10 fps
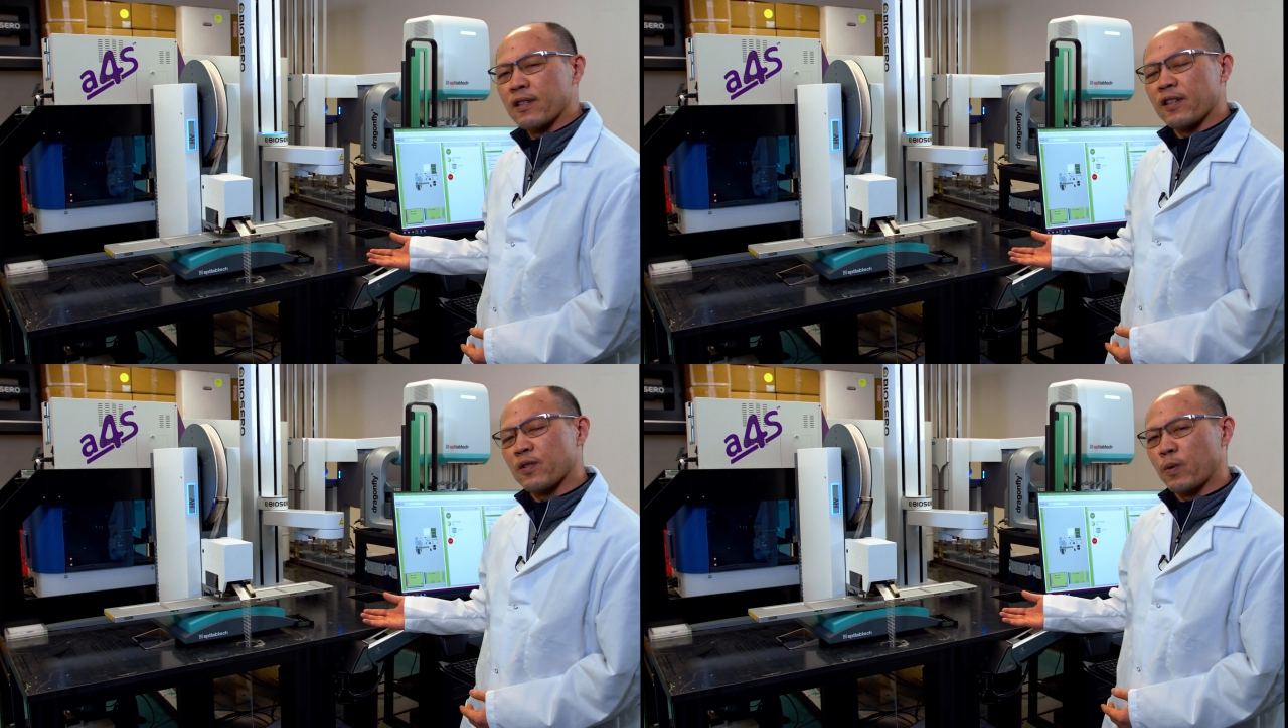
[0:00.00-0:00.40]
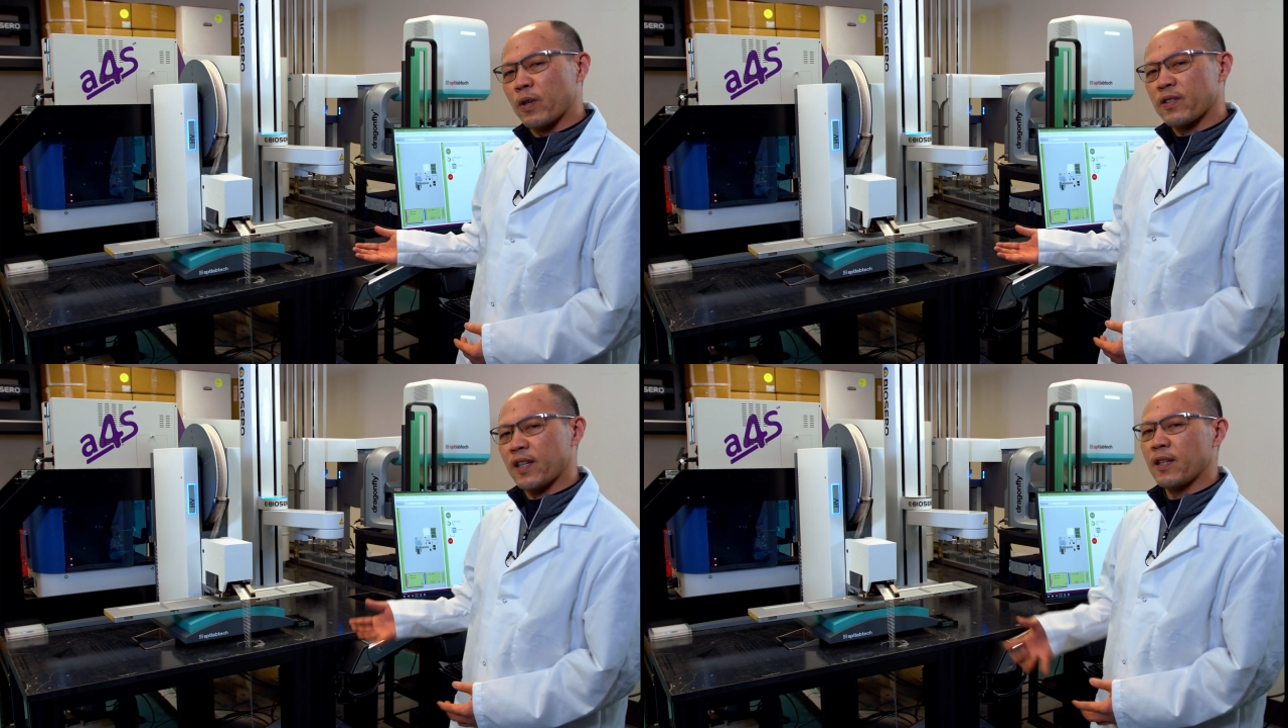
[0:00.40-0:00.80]
into
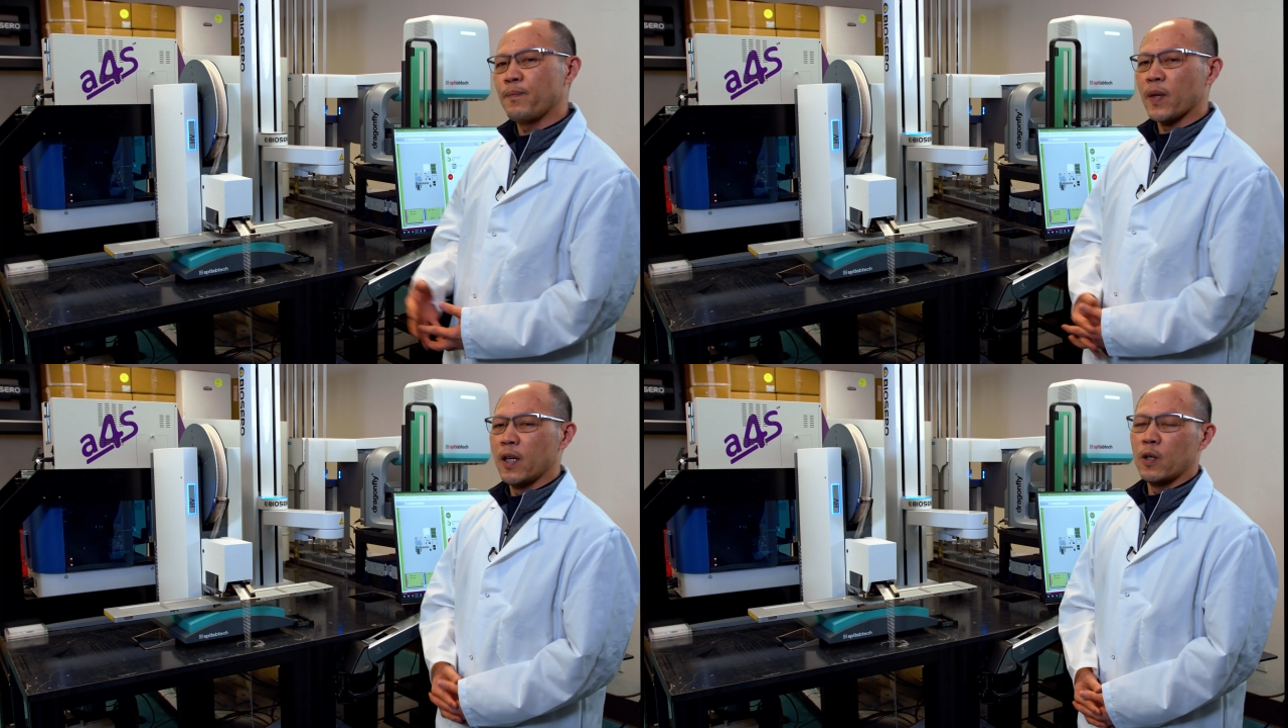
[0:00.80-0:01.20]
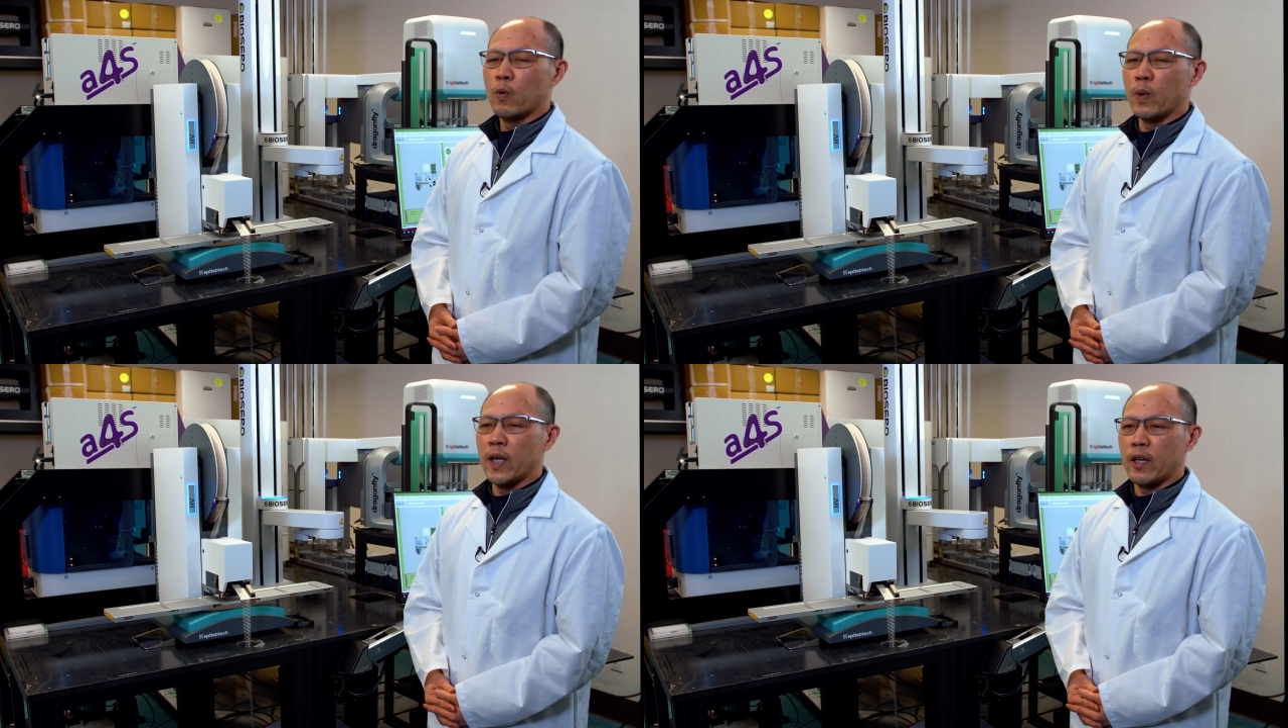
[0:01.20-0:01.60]
this work cell
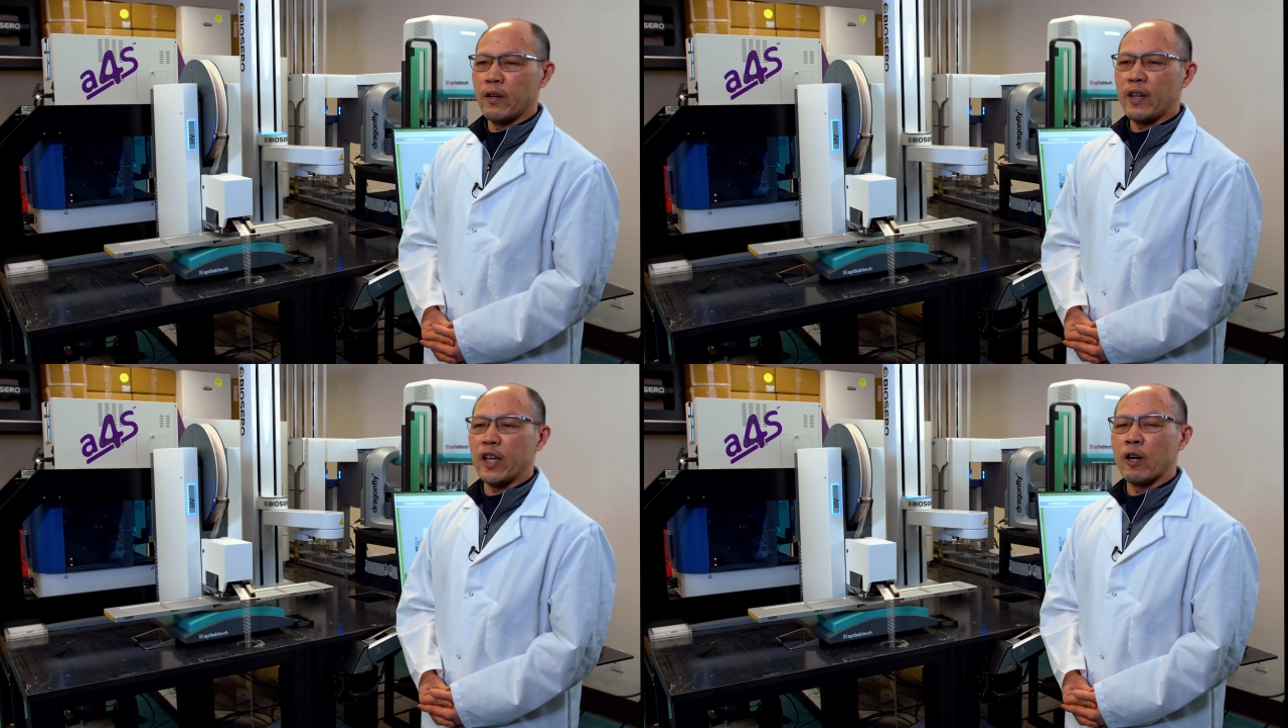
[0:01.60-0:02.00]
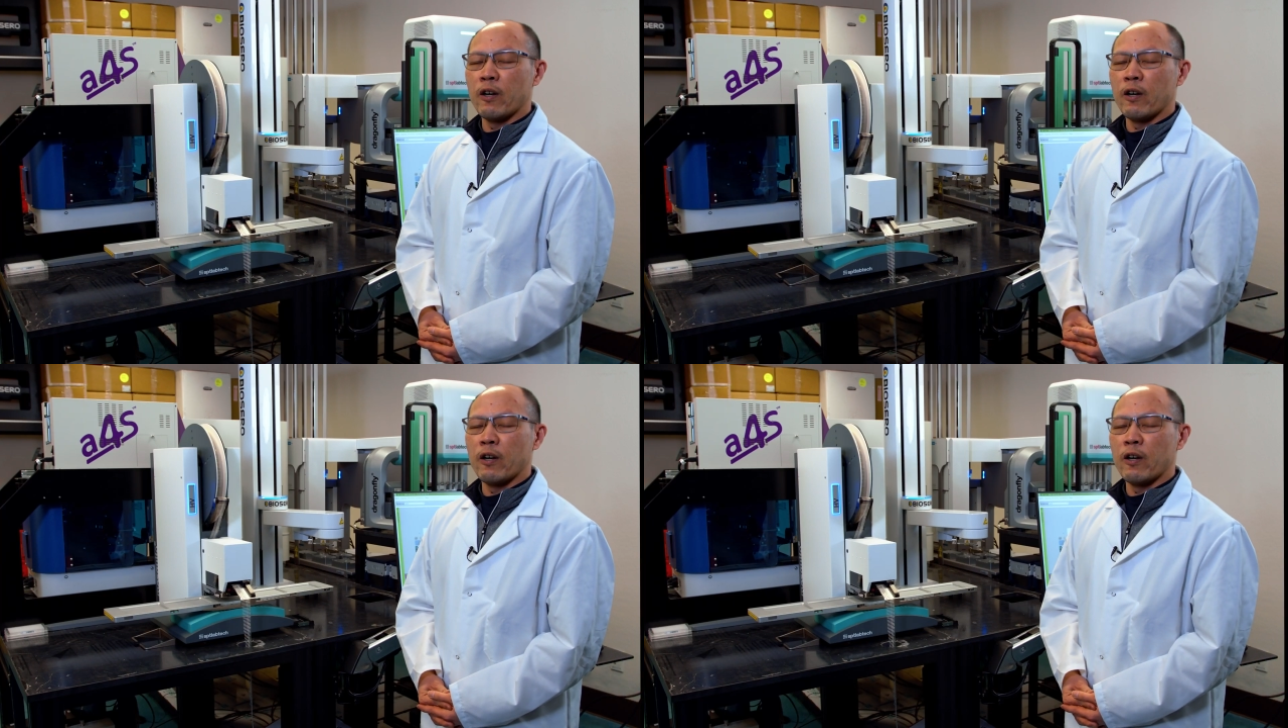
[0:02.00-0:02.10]
where